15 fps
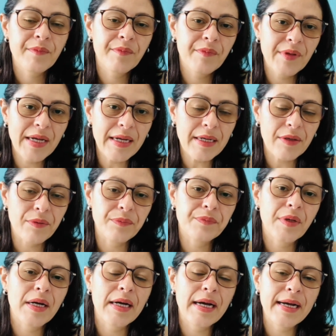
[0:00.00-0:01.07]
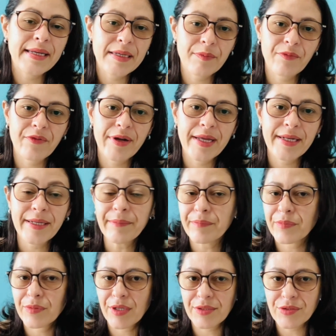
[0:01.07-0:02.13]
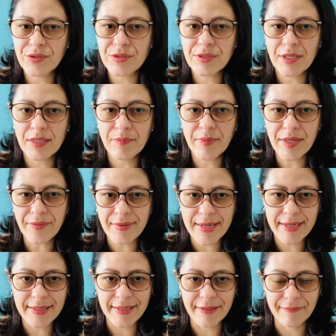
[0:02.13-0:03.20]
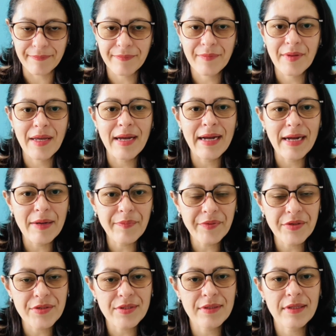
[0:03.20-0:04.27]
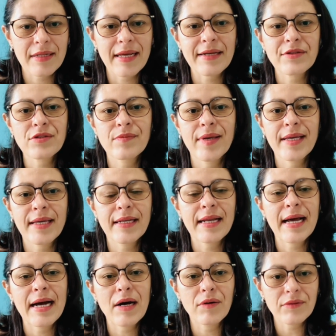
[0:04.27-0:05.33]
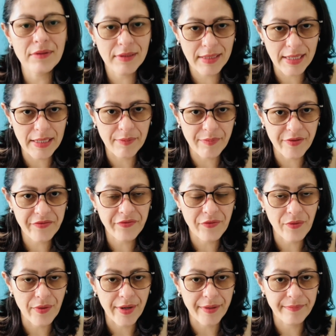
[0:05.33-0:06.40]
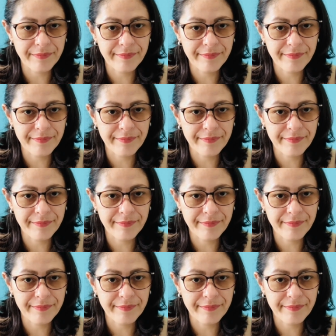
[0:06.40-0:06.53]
Now, I am ready not to start my writing. I personally like to make an outline before.